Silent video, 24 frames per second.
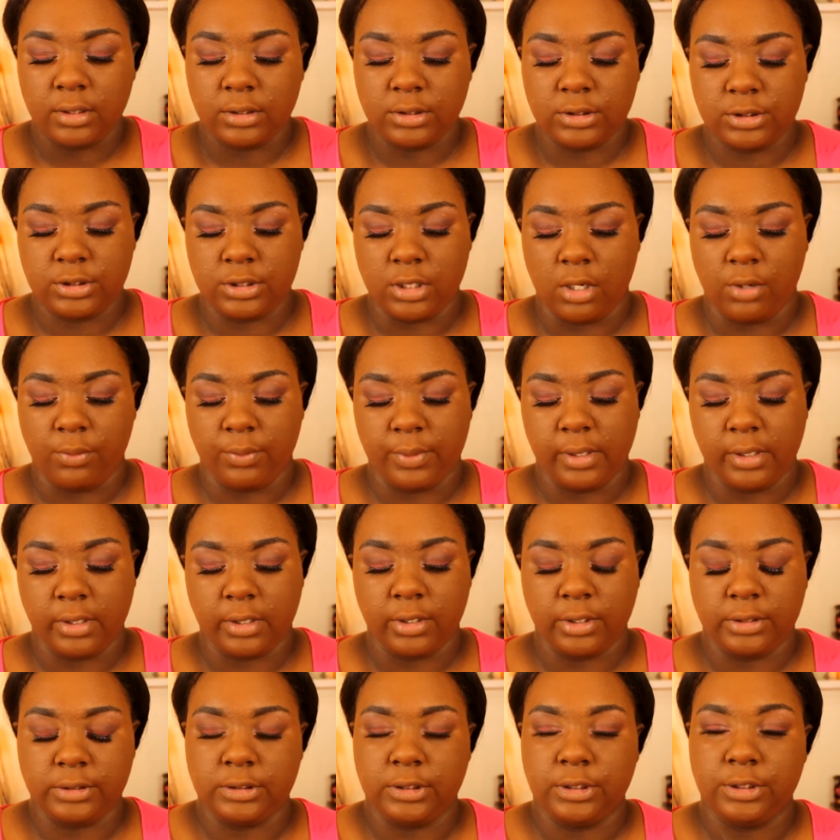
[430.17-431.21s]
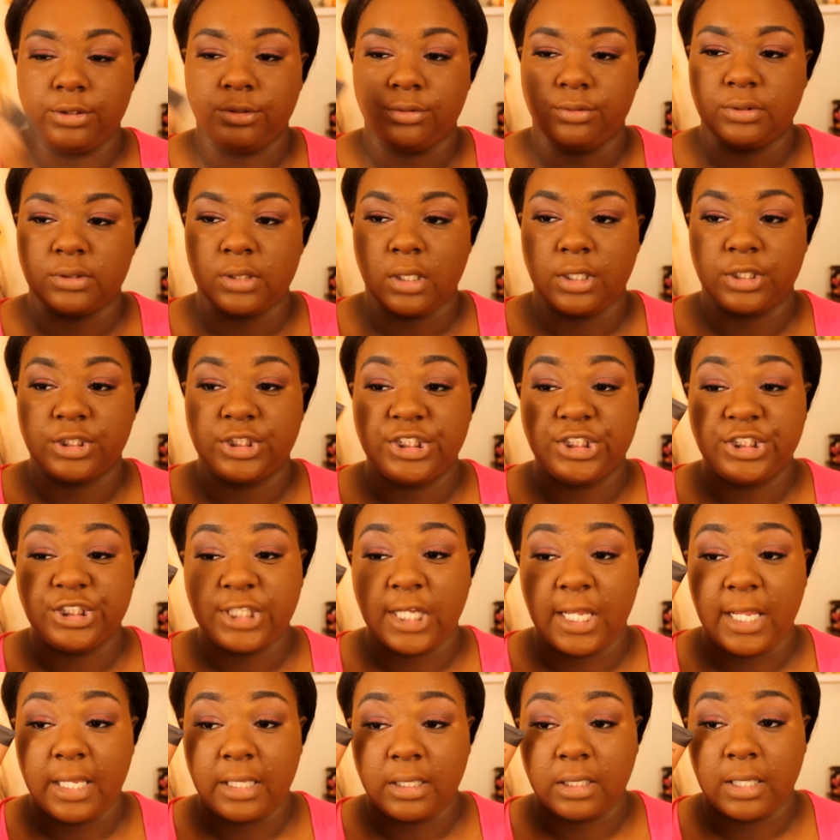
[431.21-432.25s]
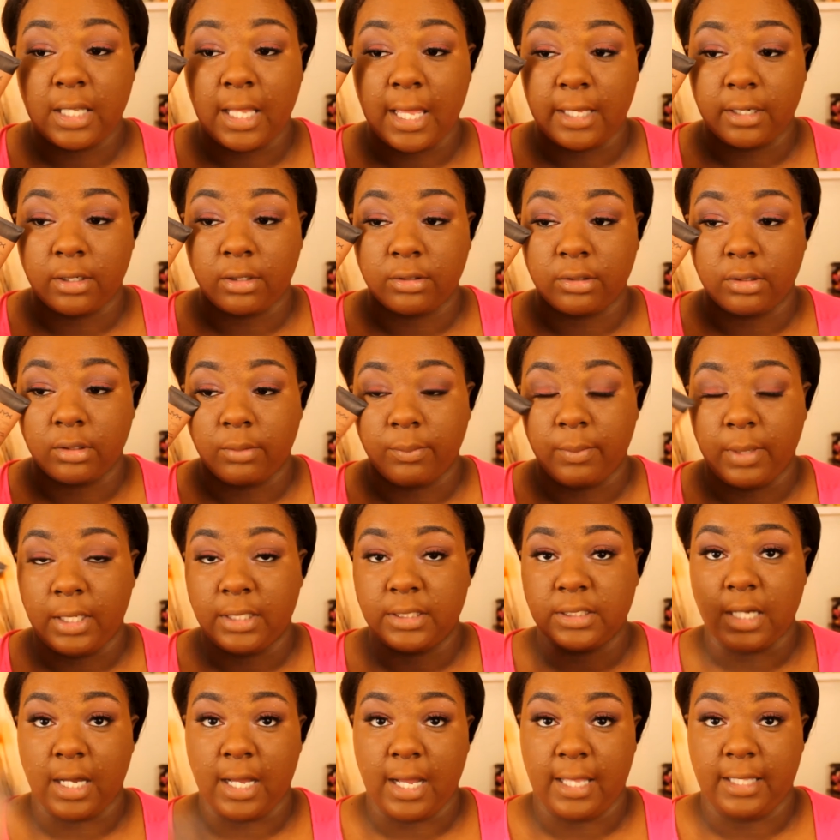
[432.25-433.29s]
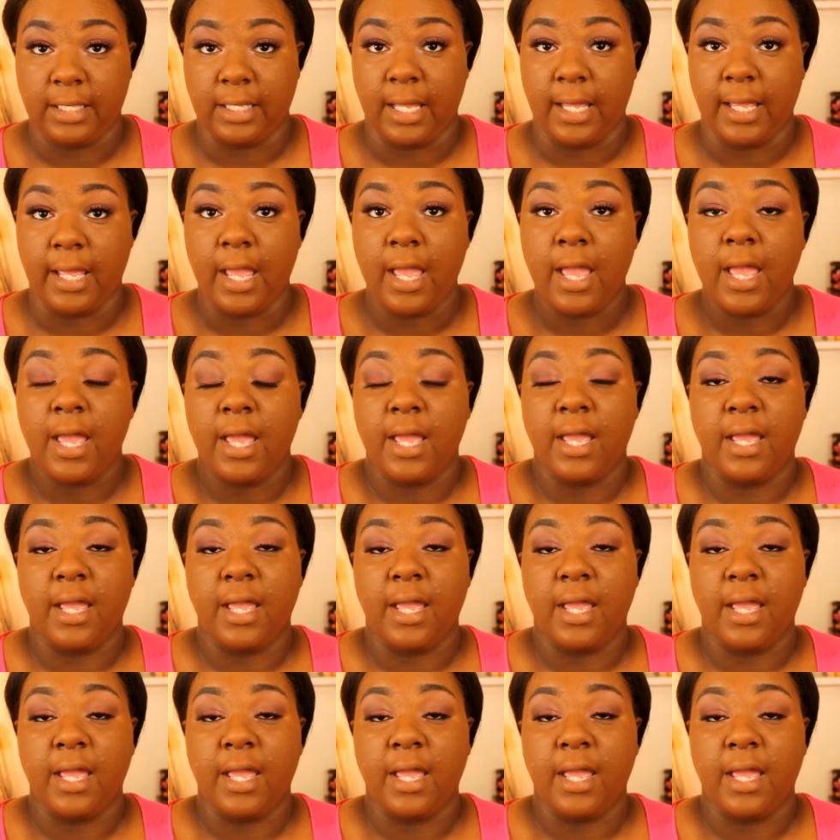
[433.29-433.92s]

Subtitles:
So we are going to use a shade lighter than me to highlight,